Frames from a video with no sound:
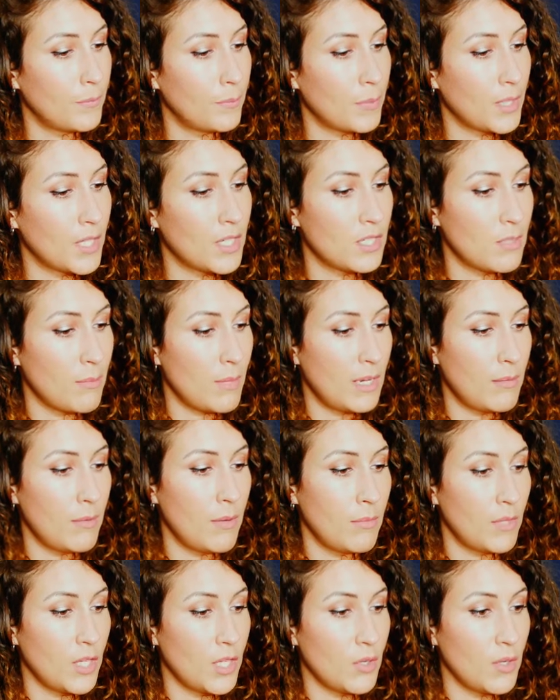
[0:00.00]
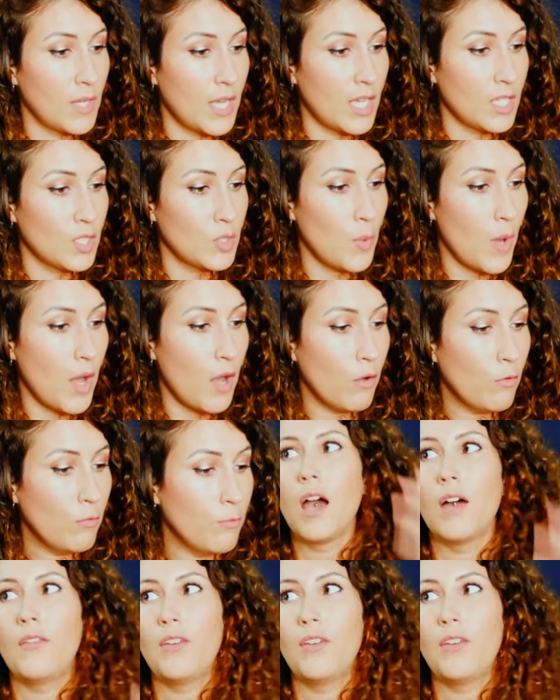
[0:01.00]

because the minimum that you can get is 12.